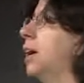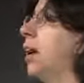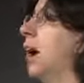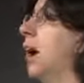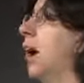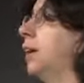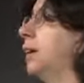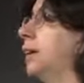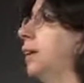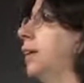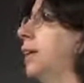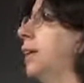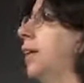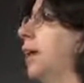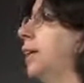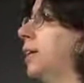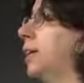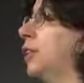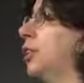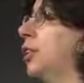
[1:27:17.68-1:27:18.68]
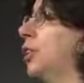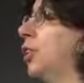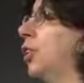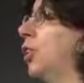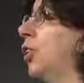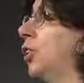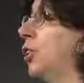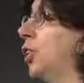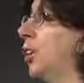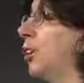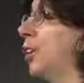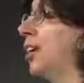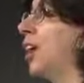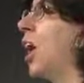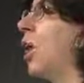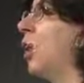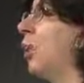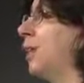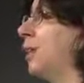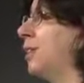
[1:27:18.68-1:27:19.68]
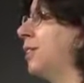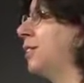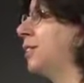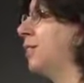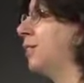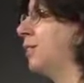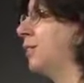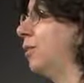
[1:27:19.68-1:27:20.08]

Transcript: I think that is that the current